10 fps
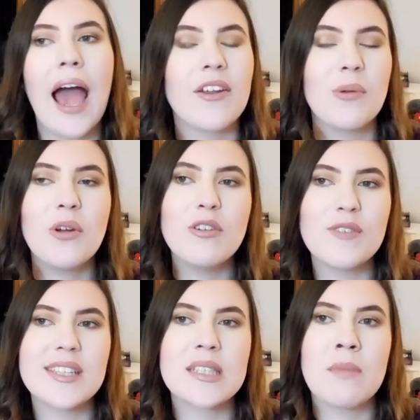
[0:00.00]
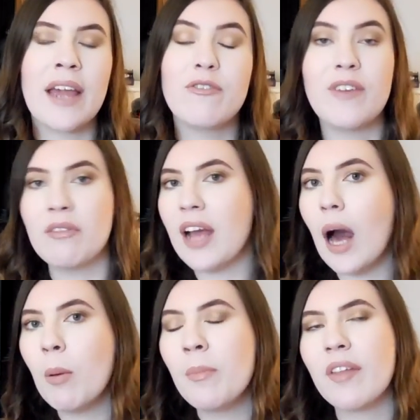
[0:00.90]
I don't know if it's my favorite
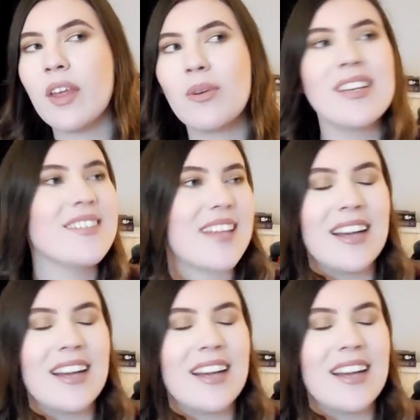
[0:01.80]
album that they released.